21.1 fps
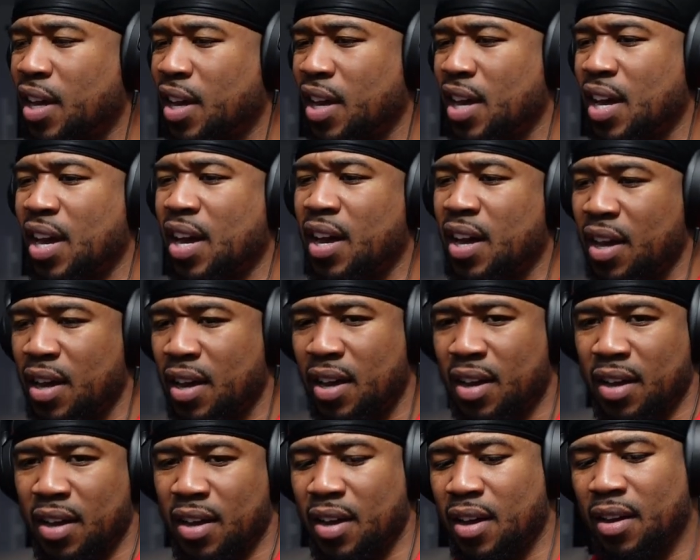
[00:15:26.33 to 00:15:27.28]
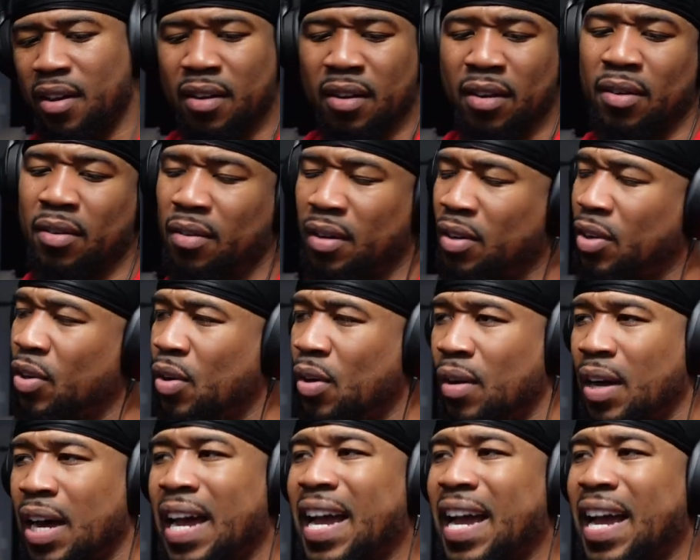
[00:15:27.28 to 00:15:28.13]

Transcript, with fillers: Uh, uh, uh, uh, hold on, hold on.